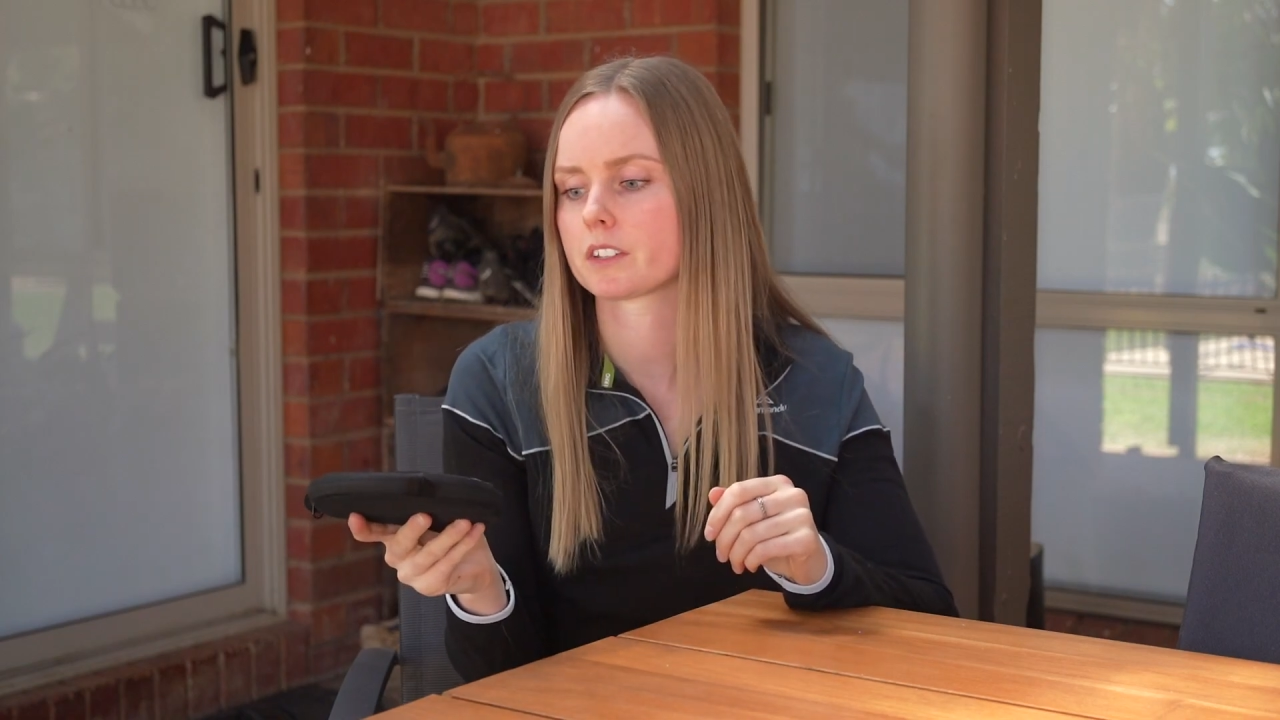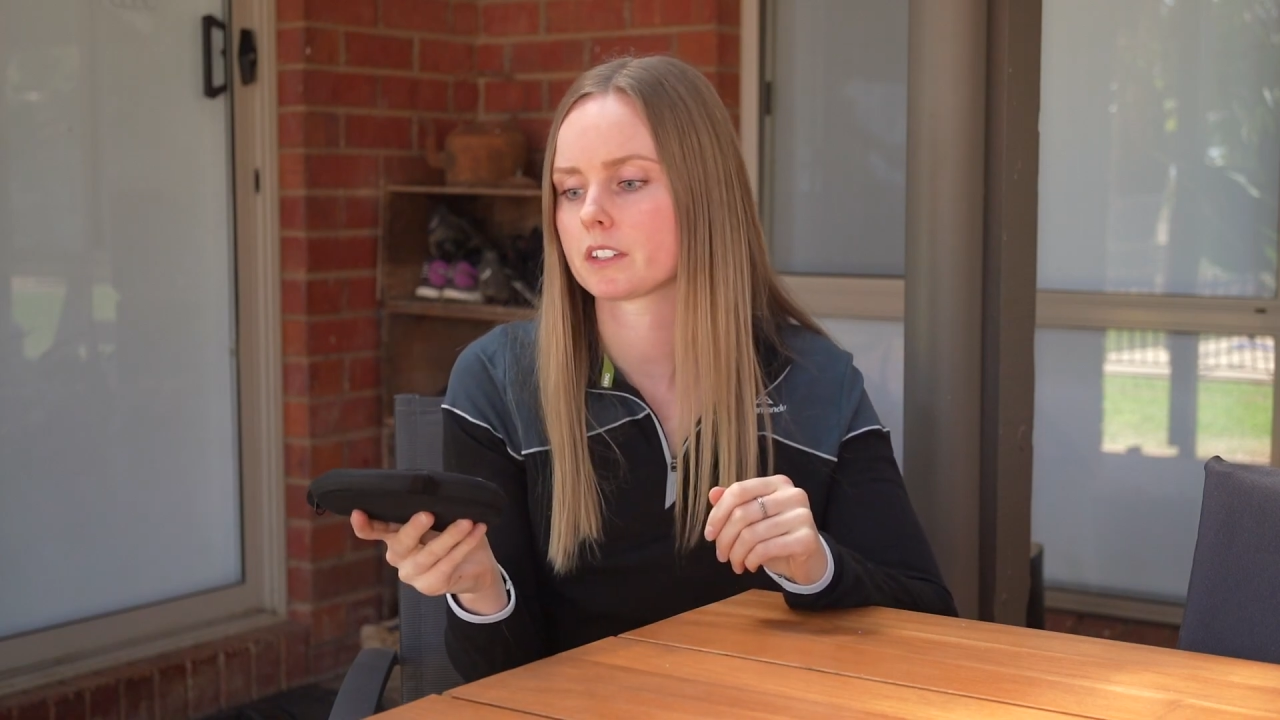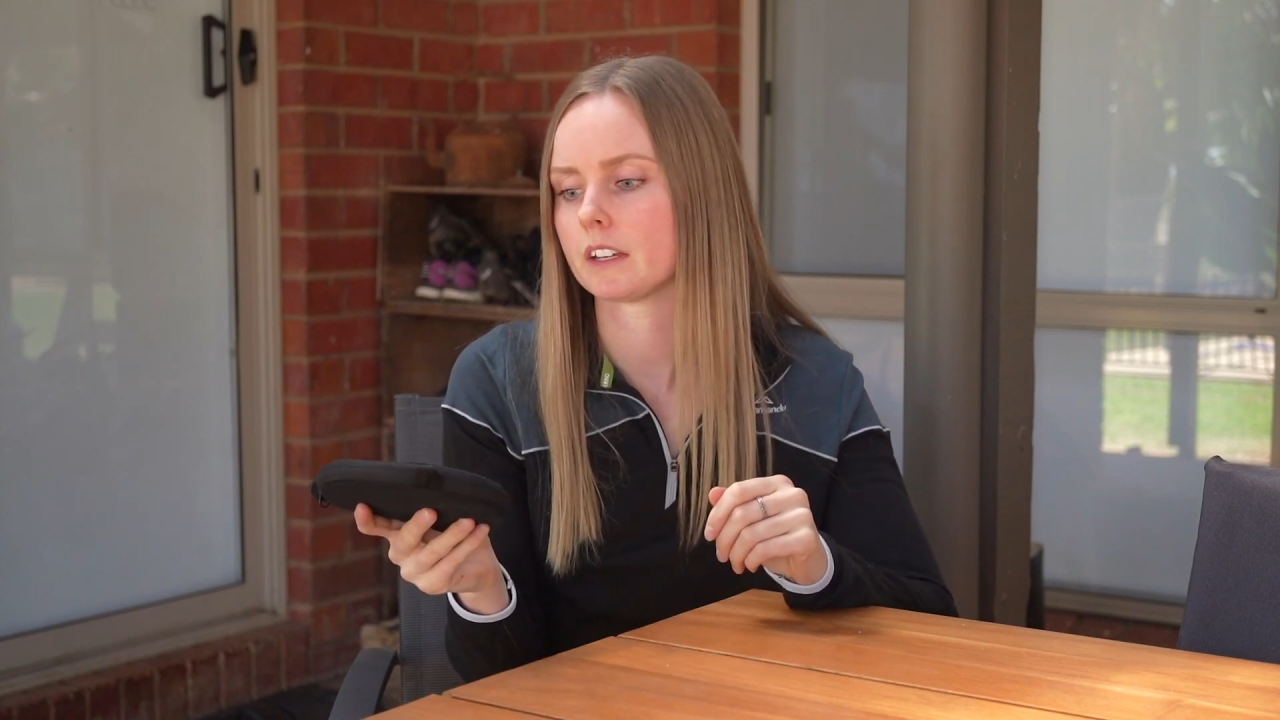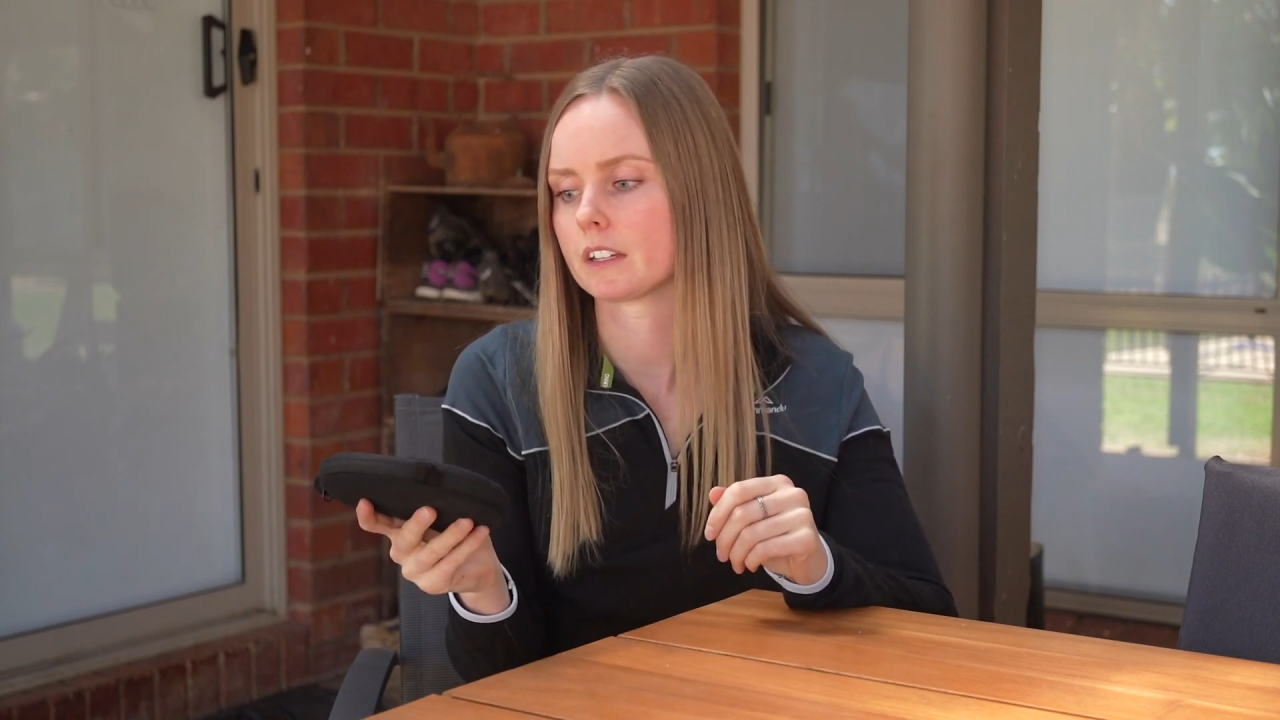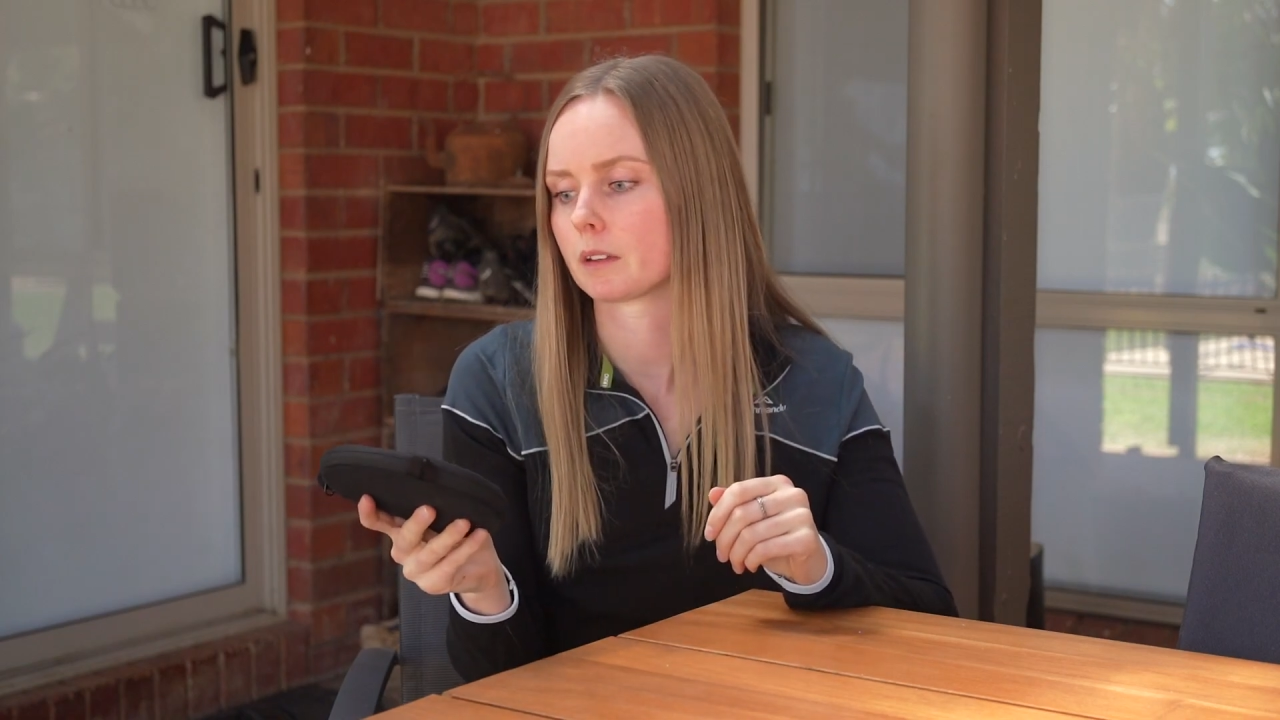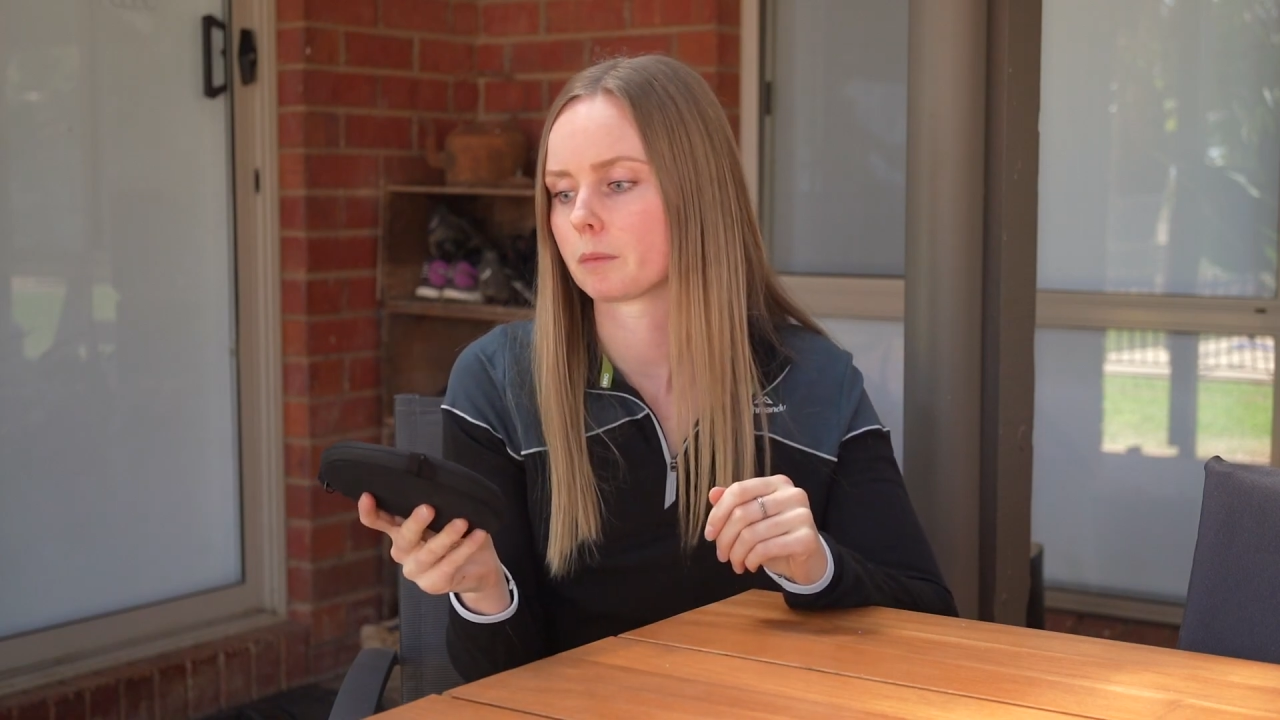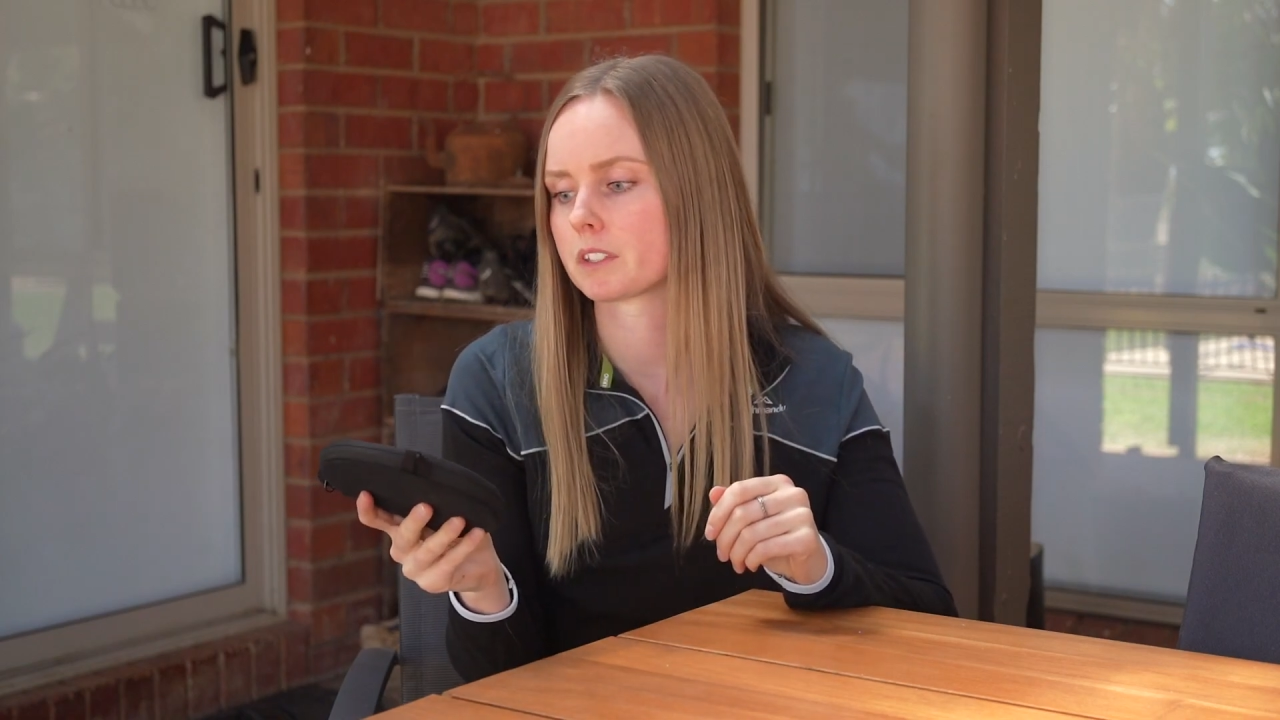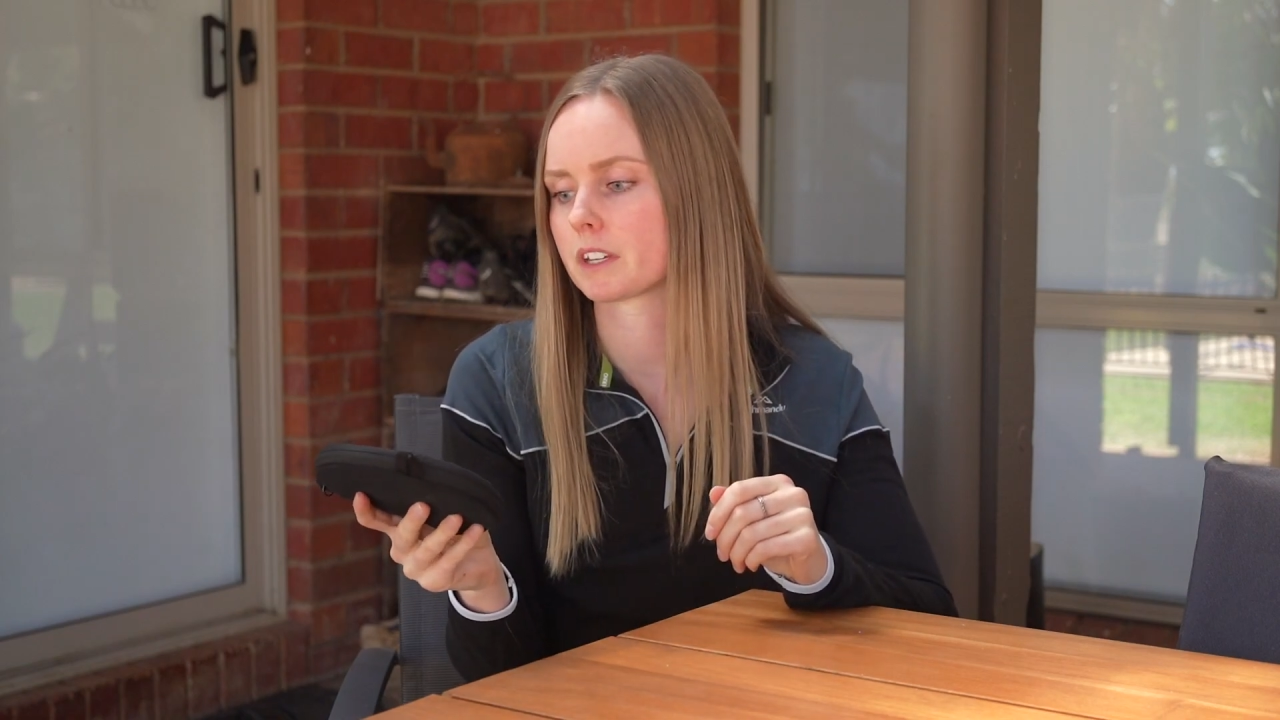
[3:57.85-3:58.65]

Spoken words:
It's